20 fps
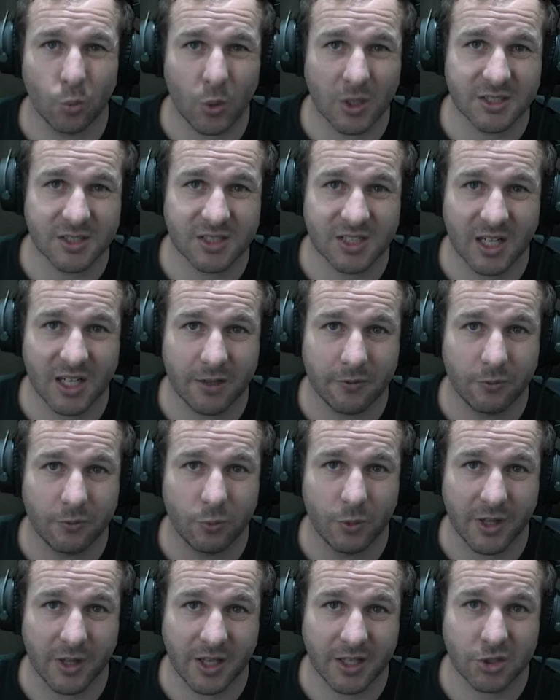one scav
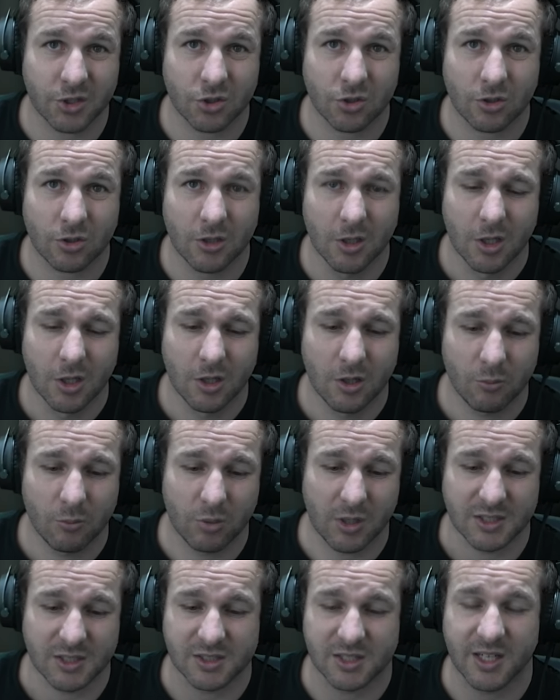with a headshot
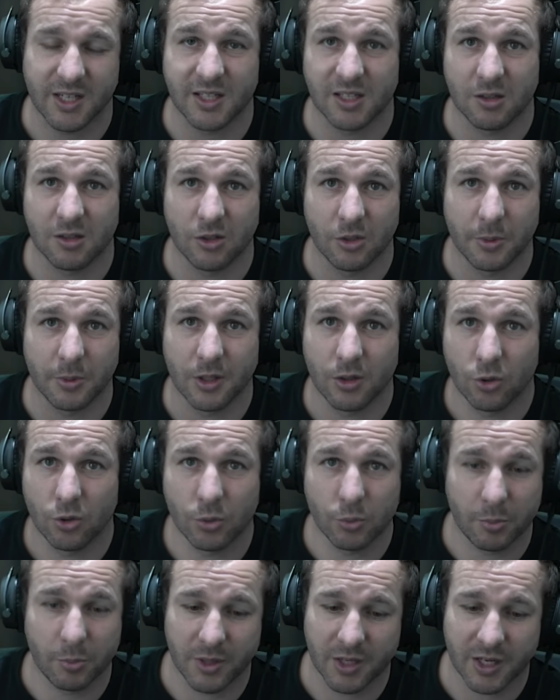plus getting a little bit of loot
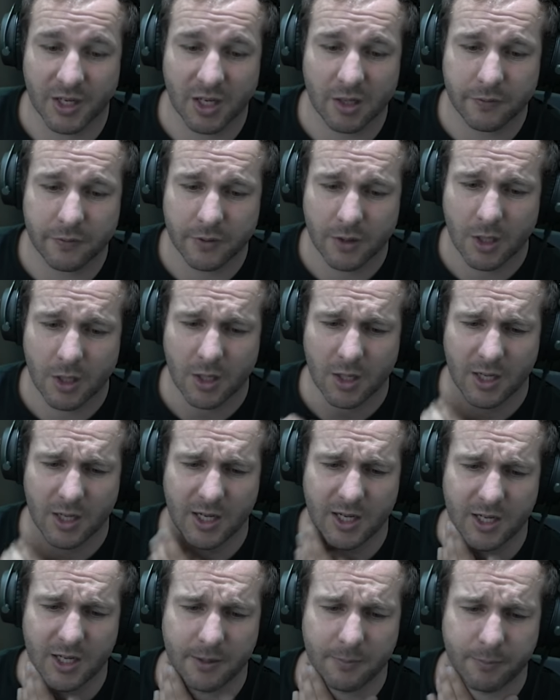will be enough.
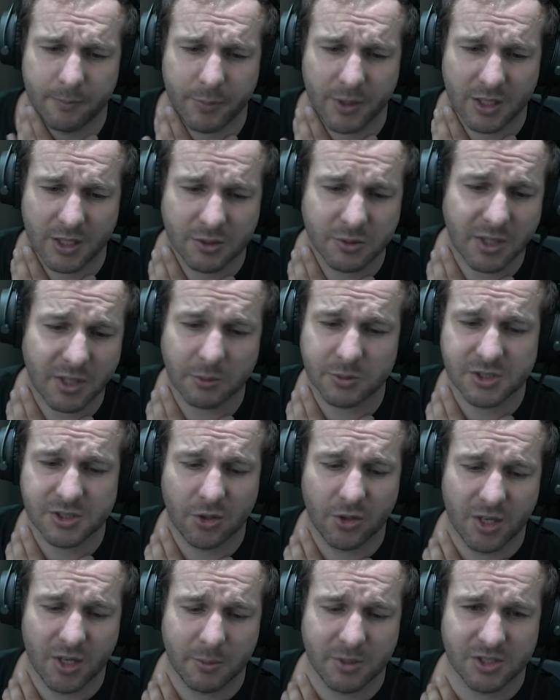But that was
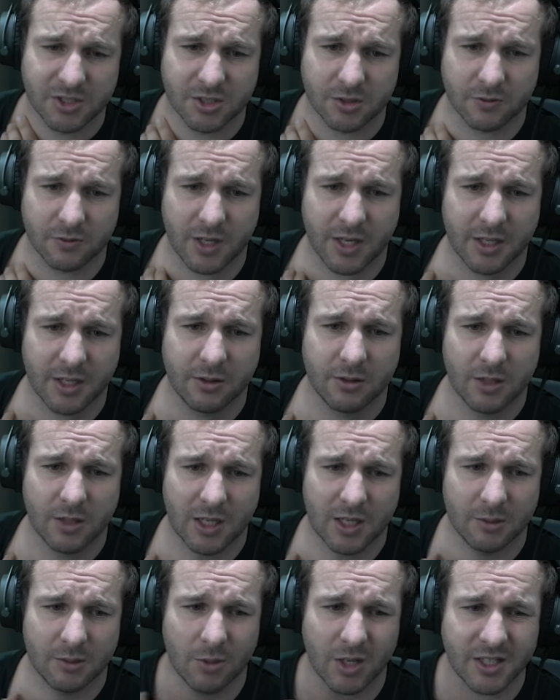13 minutes in the raid.
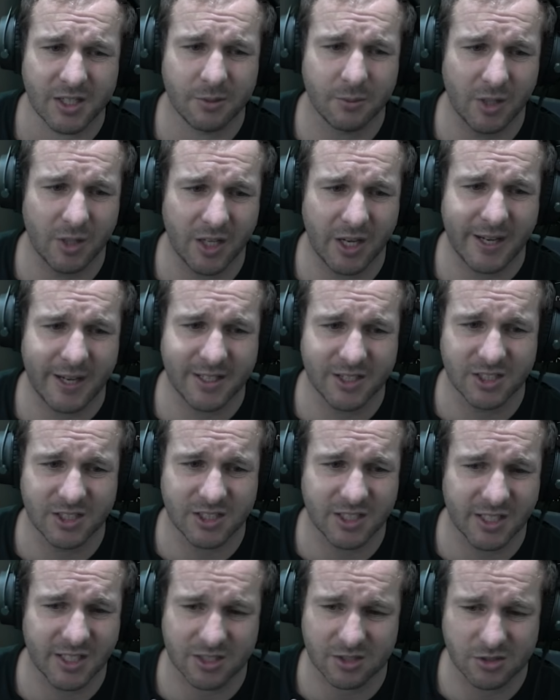I had to
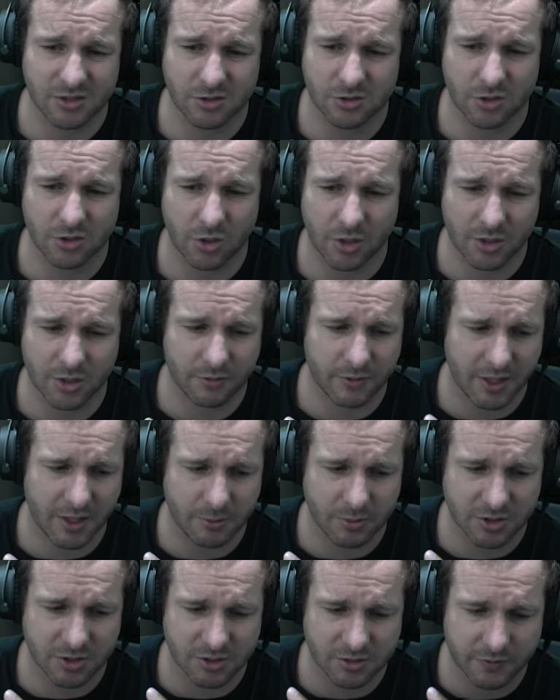disconnect as soon as I got in the raid
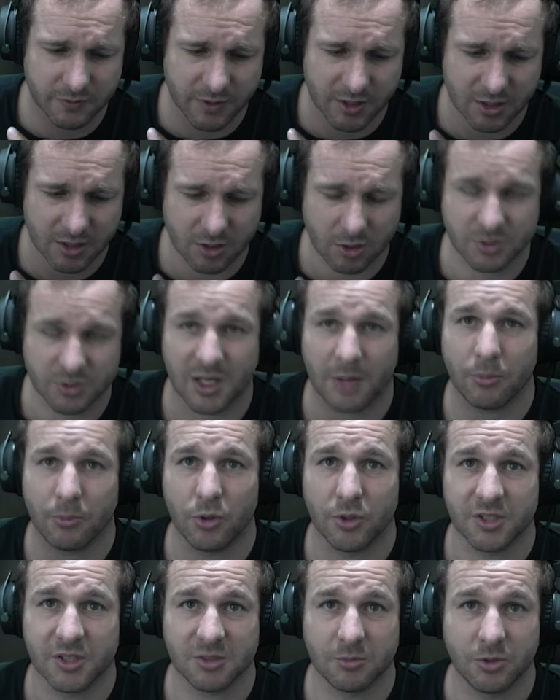because of, I was
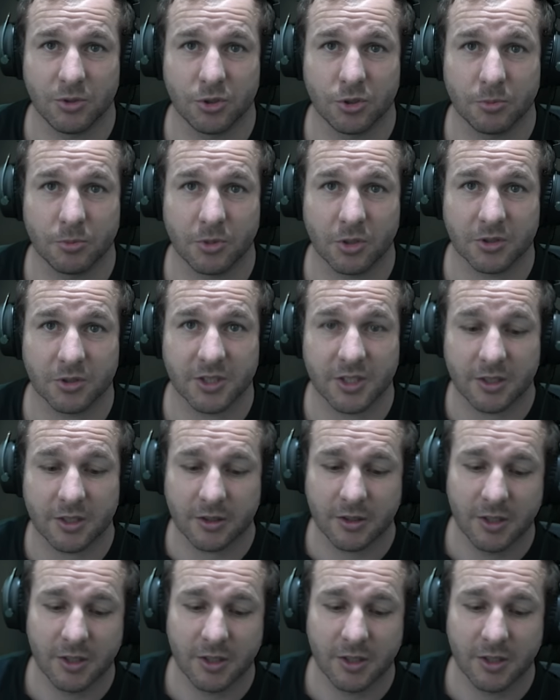uploading some YouTube content.